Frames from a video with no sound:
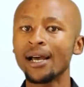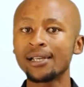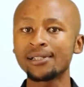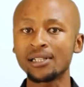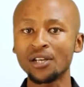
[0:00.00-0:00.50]
A
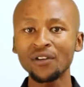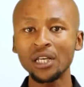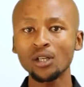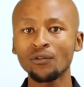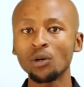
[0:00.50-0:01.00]

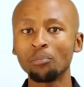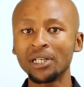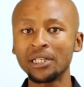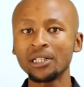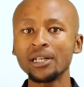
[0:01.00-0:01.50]
certificate of
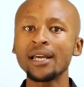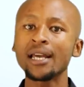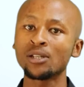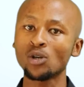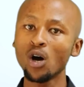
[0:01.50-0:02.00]
completion
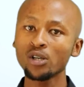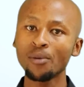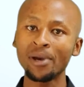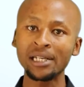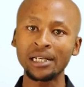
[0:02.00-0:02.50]
is
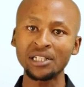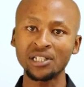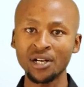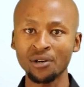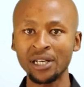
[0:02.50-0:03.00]
automatically
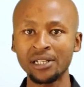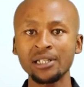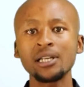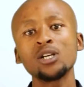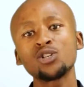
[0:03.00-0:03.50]

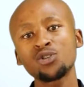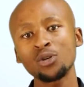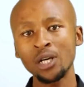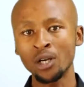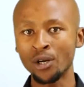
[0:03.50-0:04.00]
generated
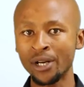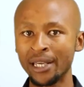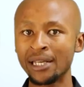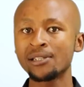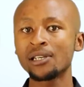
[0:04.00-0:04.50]
should a learner
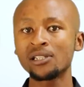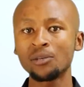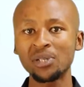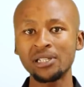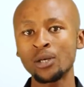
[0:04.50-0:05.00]
get
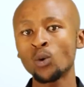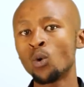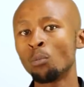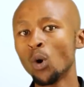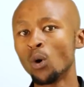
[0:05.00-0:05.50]
60%
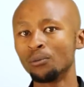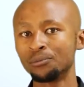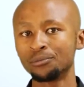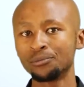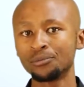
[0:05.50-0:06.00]
or more.
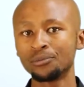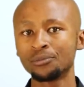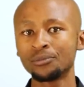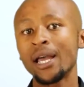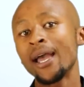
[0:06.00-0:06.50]

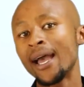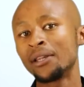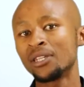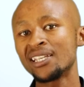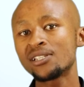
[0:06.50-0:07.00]

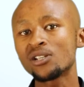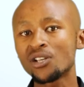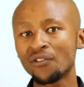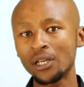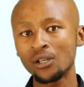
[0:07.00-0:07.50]
And the
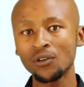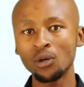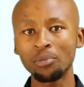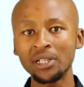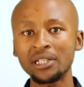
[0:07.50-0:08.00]
certificate of
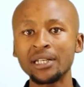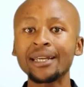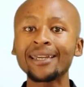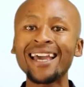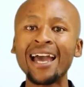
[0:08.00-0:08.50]
completion
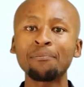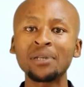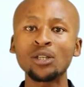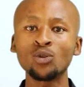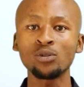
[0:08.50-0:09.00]
can be
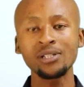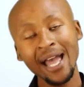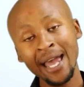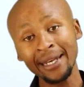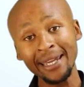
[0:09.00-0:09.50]
used
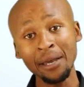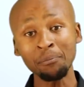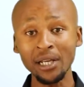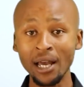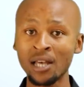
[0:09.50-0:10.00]
and
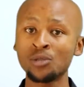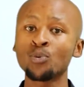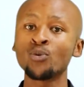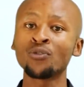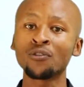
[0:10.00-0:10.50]
kept as
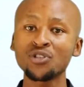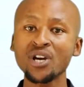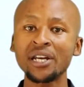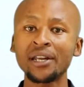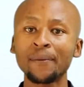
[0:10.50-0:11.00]
proof of
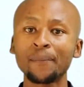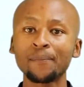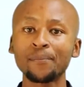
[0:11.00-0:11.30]
training.